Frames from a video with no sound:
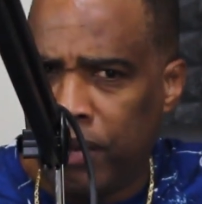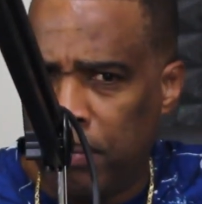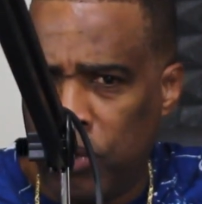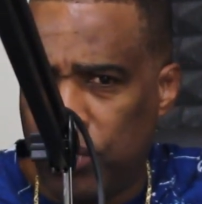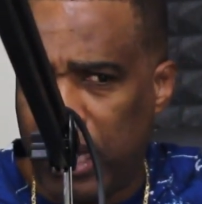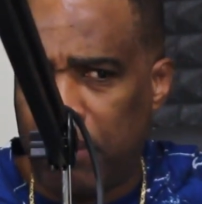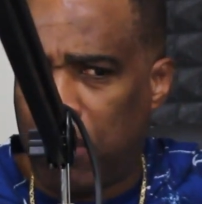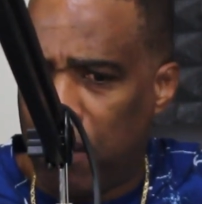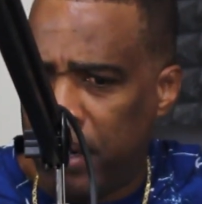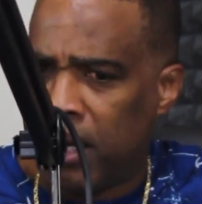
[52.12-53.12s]
of the music,
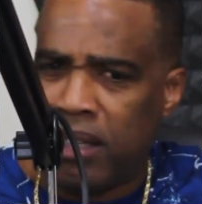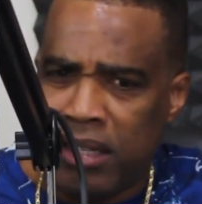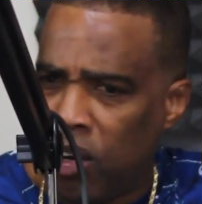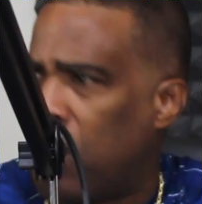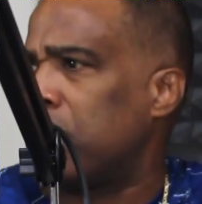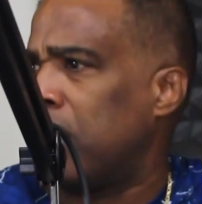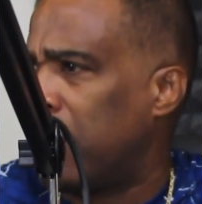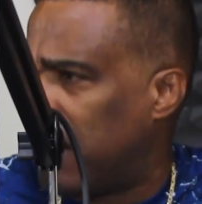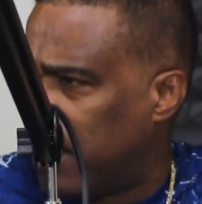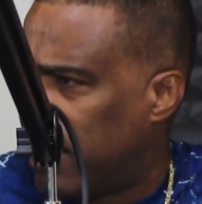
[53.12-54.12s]
Barbados has lost
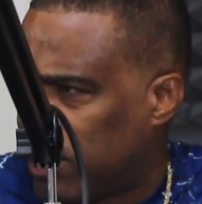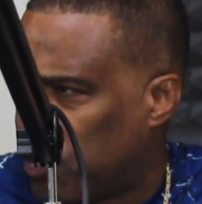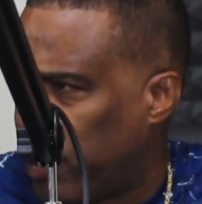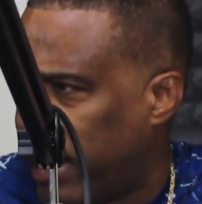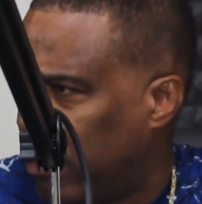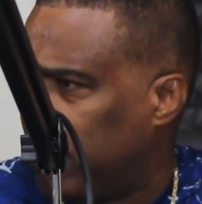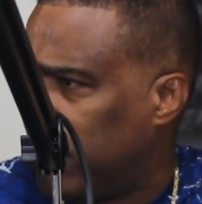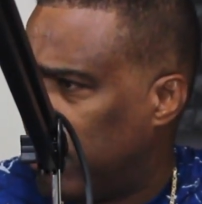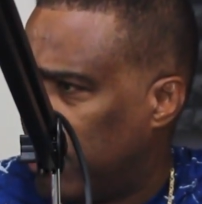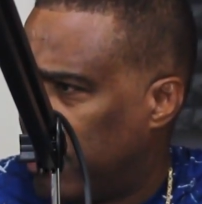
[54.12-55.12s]
it, its way.
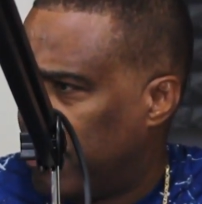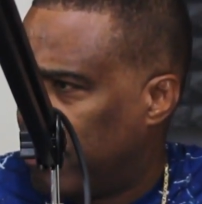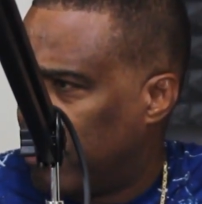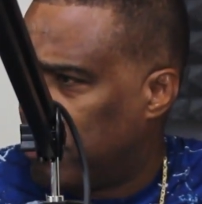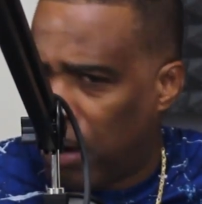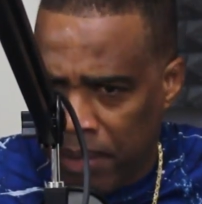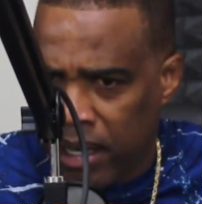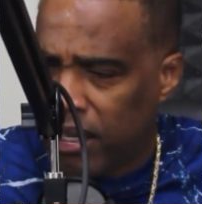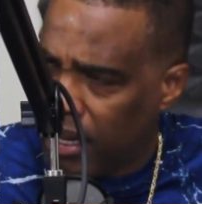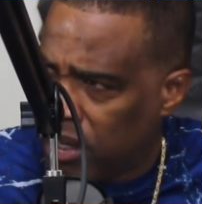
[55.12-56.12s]

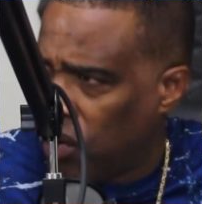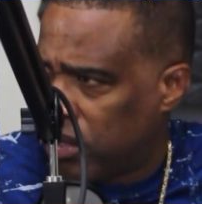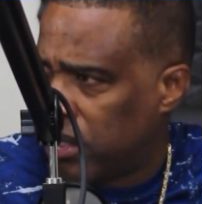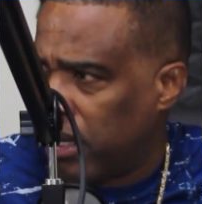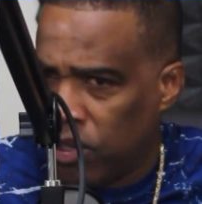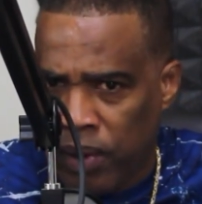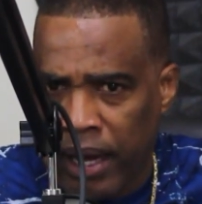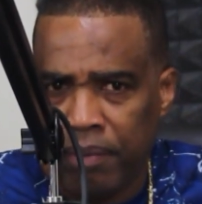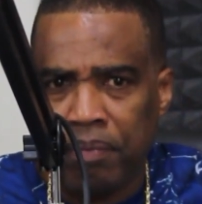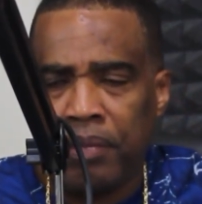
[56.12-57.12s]
Barbados has lost its
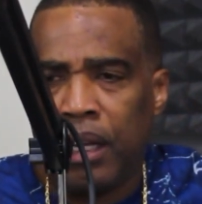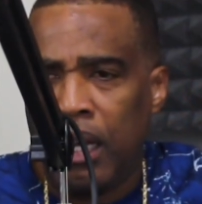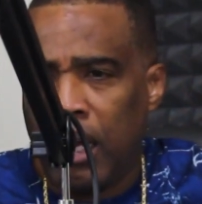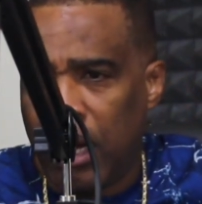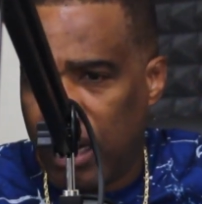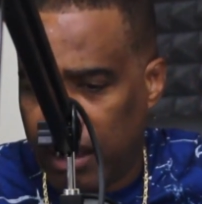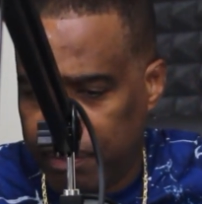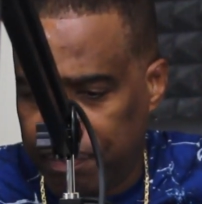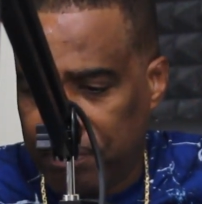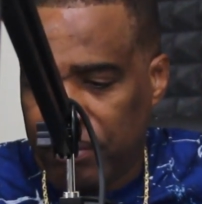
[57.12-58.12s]
way. Mm-hmm.
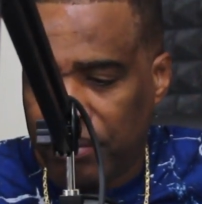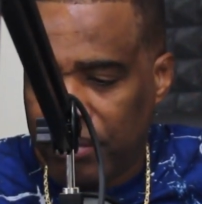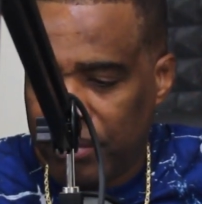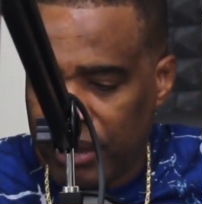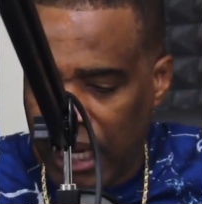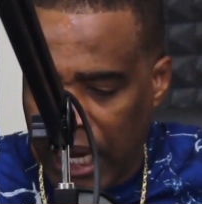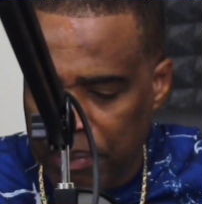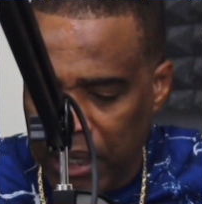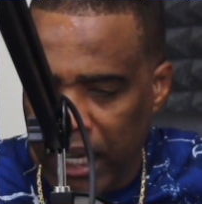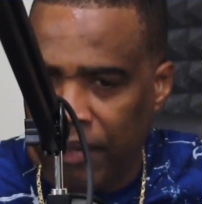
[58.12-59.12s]
Um, I
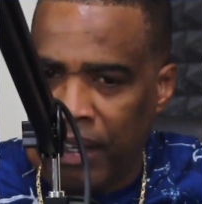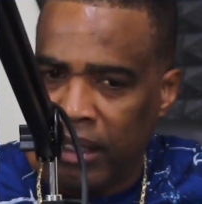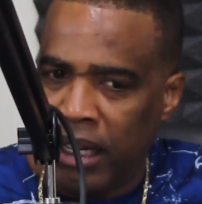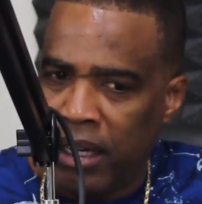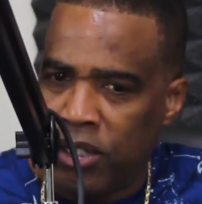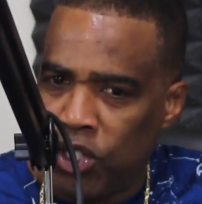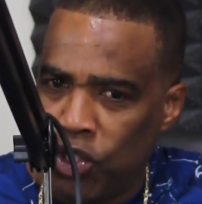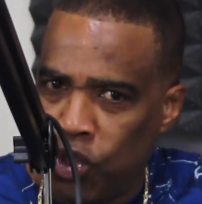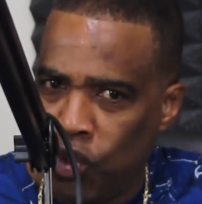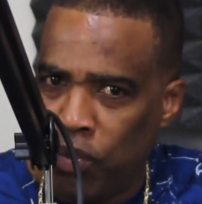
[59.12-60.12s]
believe that there's
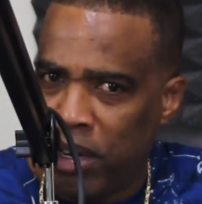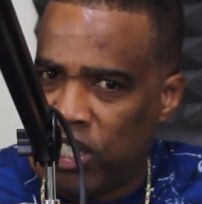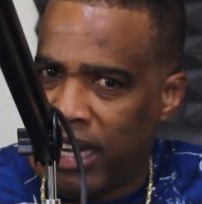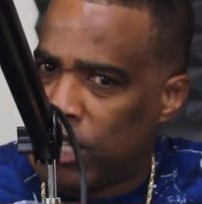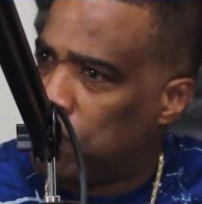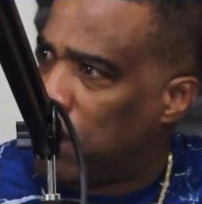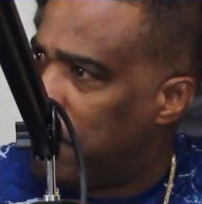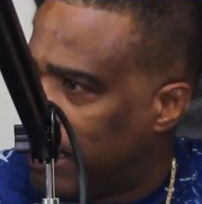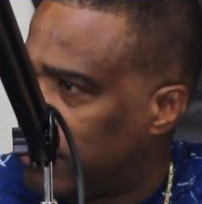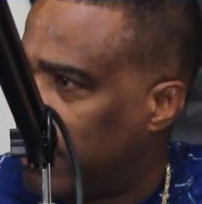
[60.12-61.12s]
too much
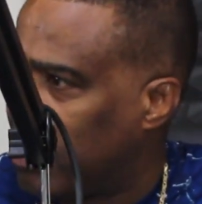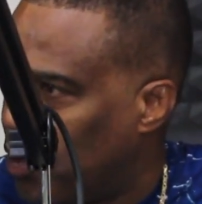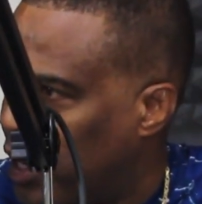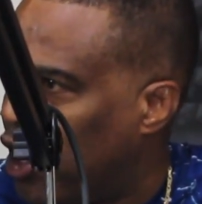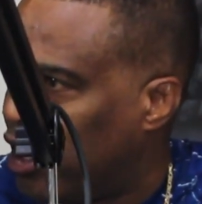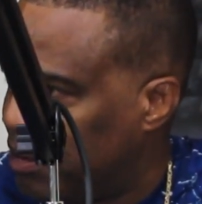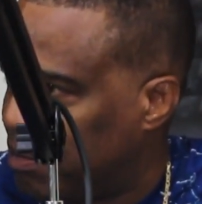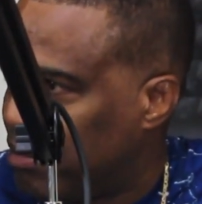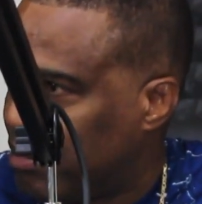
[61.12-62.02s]
experimenting going on.